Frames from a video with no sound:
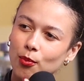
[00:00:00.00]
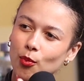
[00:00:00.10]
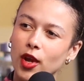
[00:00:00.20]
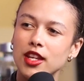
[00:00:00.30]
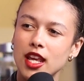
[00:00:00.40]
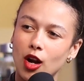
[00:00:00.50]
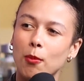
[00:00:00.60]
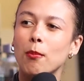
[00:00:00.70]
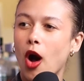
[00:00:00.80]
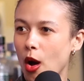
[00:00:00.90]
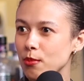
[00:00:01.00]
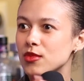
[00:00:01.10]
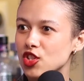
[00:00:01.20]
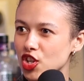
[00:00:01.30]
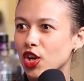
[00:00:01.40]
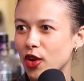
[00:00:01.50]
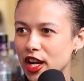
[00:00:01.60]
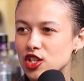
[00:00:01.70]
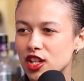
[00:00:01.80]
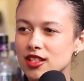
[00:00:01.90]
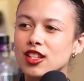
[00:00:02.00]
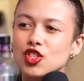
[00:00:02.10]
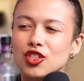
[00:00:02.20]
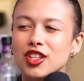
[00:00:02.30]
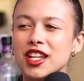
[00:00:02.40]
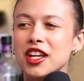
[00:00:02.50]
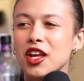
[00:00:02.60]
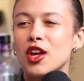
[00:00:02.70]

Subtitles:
when in our mom's generation, essentially.